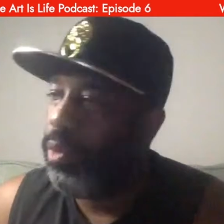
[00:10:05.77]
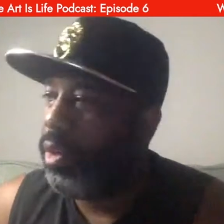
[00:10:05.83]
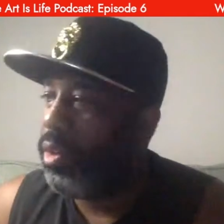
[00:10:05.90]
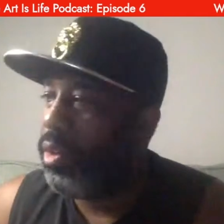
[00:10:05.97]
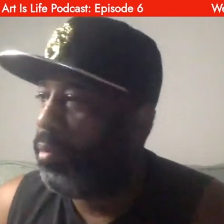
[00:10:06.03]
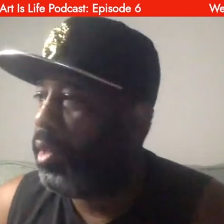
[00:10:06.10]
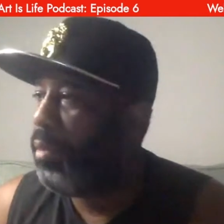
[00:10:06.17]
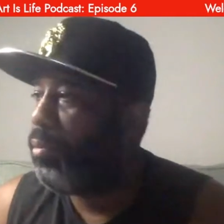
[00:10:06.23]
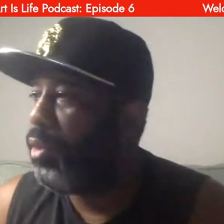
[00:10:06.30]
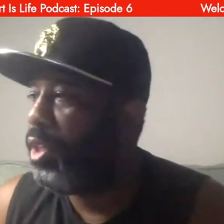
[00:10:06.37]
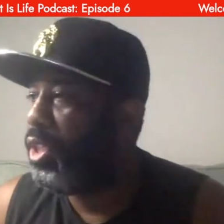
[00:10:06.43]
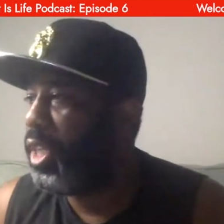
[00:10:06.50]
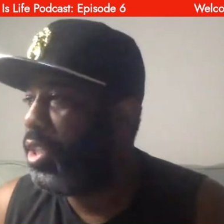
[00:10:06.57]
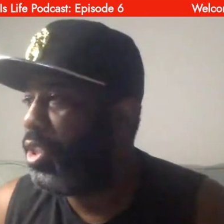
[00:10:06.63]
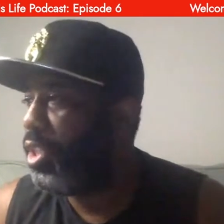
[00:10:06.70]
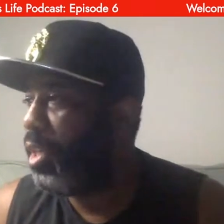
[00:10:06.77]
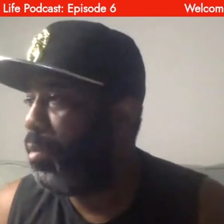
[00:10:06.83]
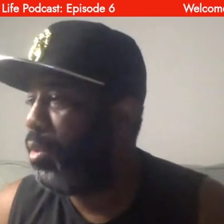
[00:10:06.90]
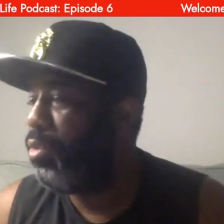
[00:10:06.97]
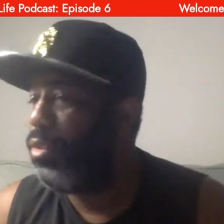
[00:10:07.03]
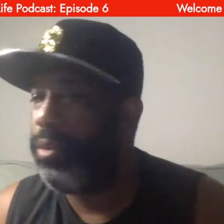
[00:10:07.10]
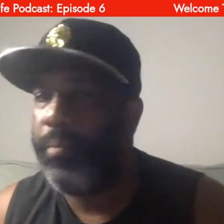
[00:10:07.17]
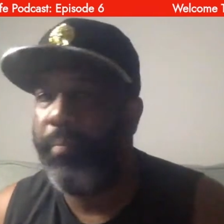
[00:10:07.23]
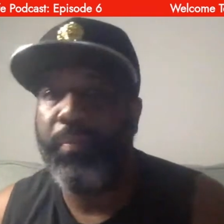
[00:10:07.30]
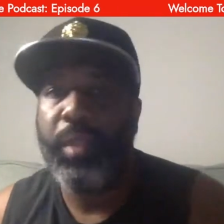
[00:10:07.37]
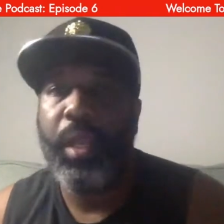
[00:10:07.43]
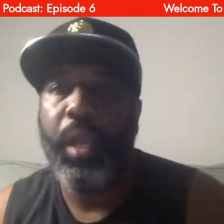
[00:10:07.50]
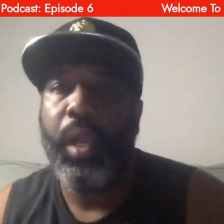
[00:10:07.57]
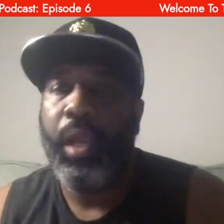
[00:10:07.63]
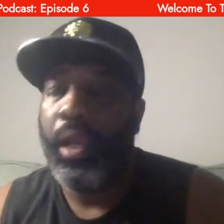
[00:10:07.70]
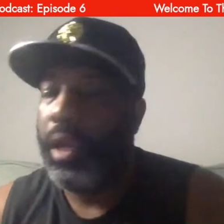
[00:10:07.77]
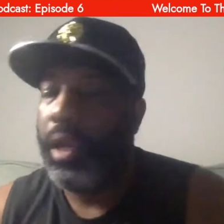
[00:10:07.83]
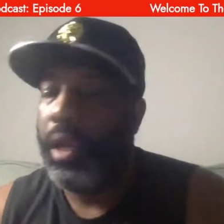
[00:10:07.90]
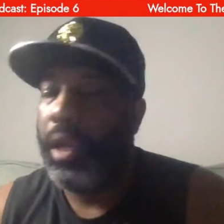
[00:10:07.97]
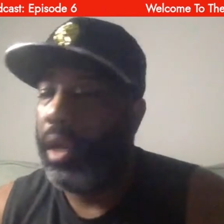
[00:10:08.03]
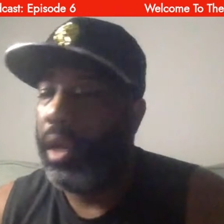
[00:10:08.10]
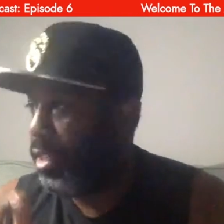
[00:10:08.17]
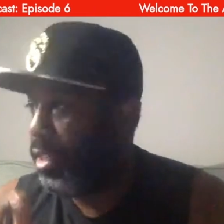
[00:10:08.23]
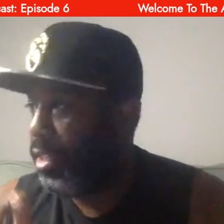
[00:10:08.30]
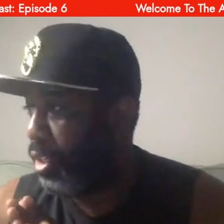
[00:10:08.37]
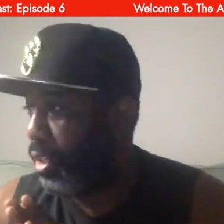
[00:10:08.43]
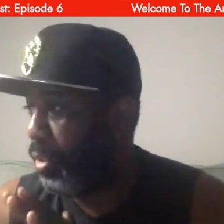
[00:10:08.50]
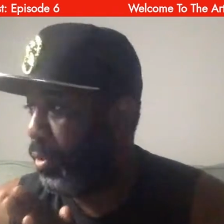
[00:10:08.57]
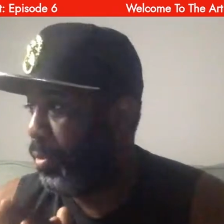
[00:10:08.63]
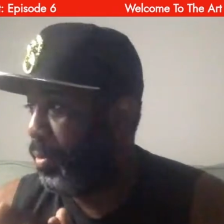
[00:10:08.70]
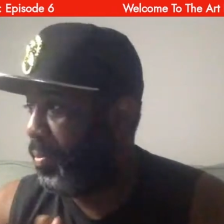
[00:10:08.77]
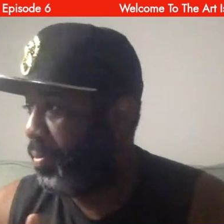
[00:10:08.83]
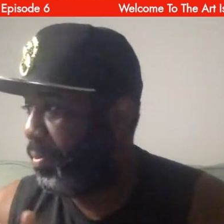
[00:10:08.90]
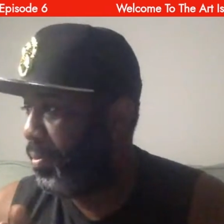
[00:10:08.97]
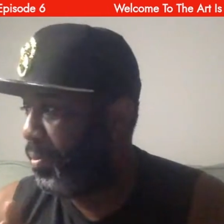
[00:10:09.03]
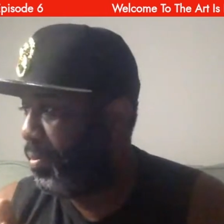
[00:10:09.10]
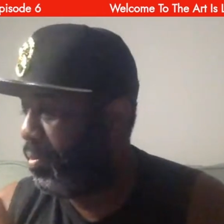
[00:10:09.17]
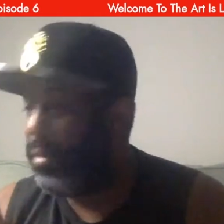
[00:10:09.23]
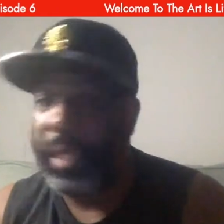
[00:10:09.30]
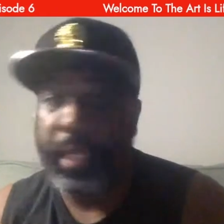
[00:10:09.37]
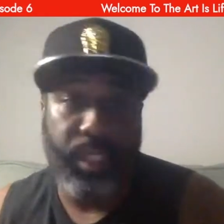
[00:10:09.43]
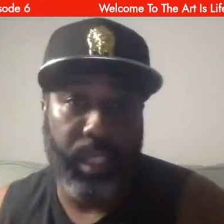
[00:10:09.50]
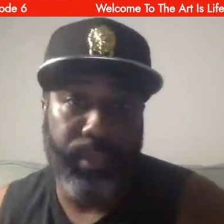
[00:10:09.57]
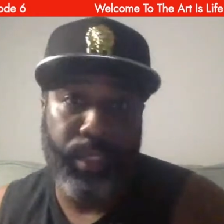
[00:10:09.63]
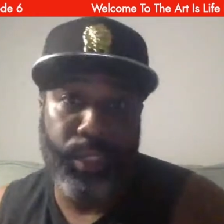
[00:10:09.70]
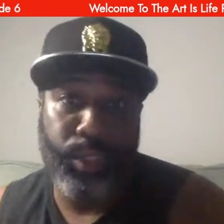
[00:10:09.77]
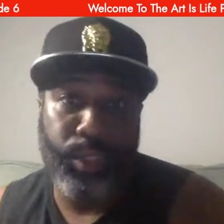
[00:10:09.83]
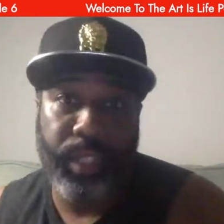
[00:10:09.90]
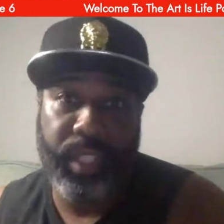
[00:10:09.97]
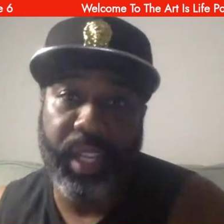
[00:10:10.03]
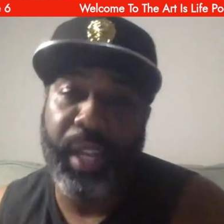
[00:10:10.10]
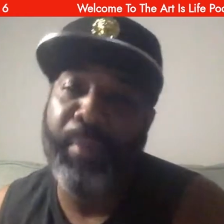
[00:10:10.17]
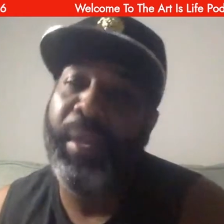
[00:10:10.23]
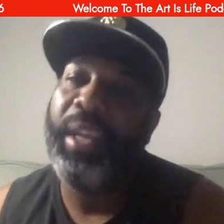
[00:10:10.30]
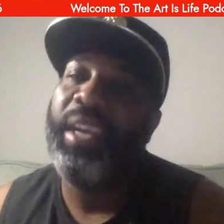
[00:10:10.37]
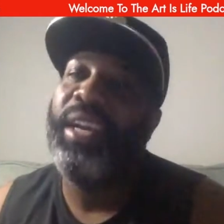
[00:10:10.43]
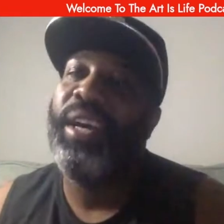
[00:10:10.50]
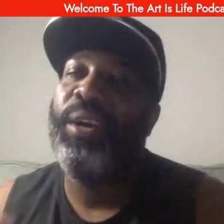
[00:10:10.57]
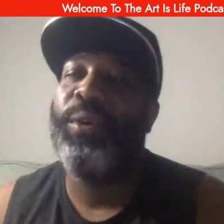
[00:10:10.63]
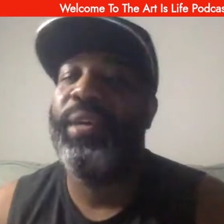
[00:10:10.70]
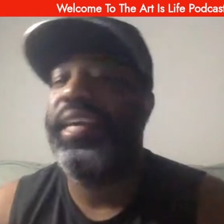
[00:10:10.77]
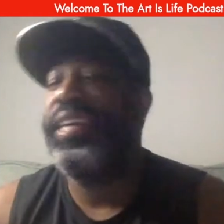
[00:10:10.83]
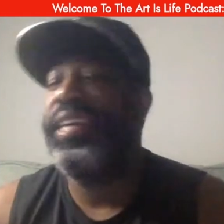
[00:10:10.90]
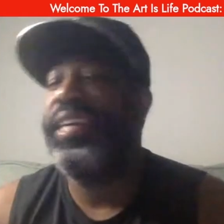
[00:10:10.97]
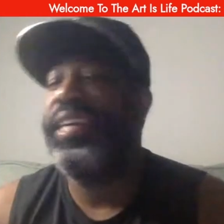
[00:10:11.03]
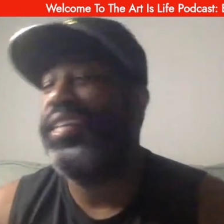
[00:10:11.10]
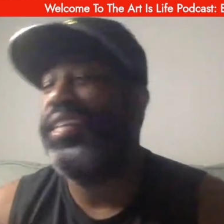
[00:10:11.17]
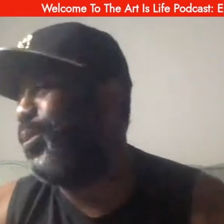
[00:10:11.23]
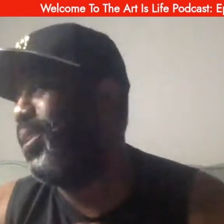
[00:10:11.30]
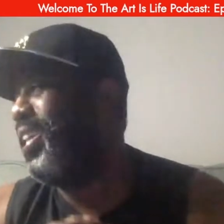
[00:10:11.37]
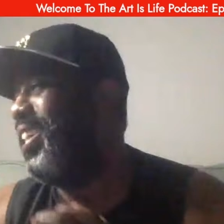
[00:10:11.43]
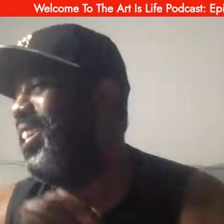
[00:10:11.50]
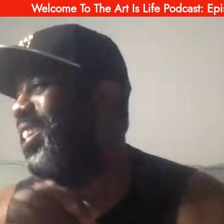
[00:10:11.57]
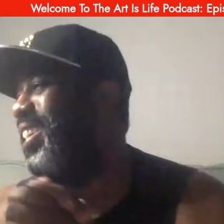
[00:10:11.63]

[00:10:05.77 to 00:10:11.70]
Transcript: Welcome in. Appreciate you coming through. All right. So that's enough of story time. Okay. So